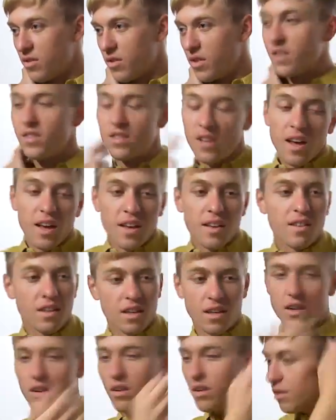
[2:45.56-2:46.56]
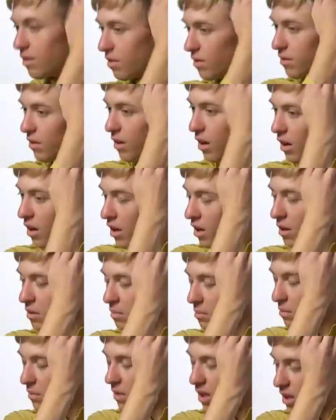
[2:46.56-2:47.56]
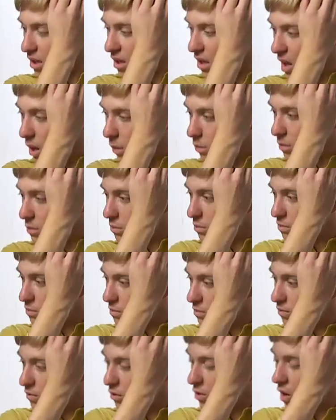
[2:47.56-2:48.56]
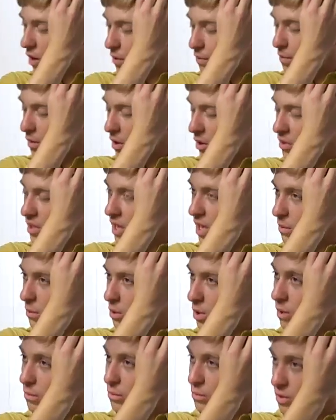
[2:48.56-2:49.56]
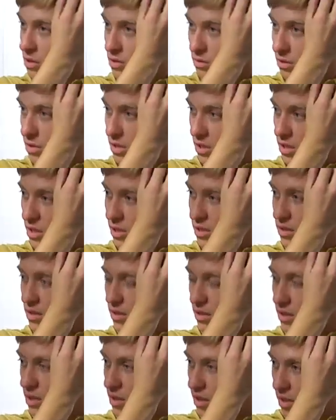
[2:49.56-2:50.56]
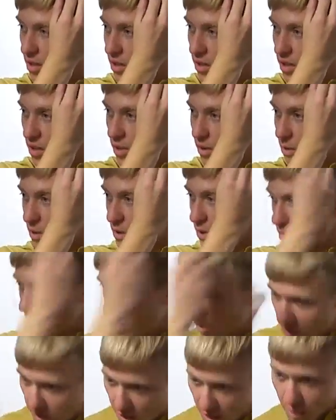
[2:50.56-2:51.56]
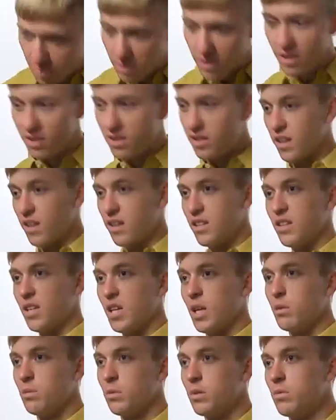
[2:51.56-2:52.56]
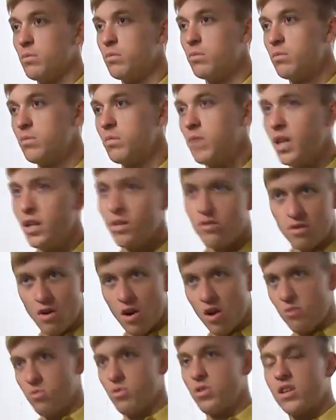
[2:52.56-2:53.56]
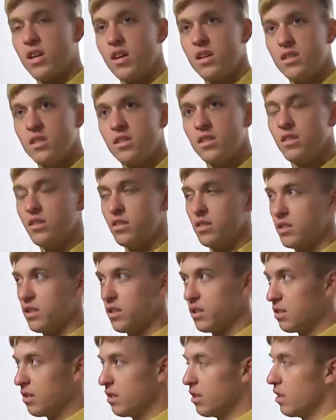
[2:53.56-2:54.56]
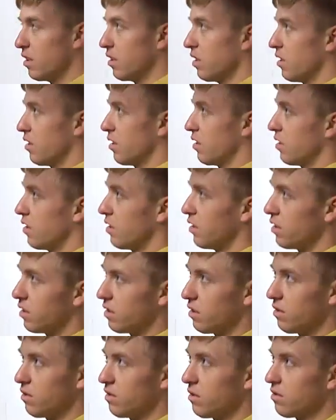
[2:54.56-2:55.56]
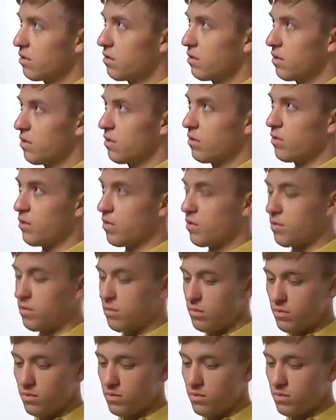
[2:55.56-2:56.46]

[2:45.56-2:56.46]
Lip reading: the day that our album, our debut album was released, we started thinking about the second album and artwork ideas, and you know, just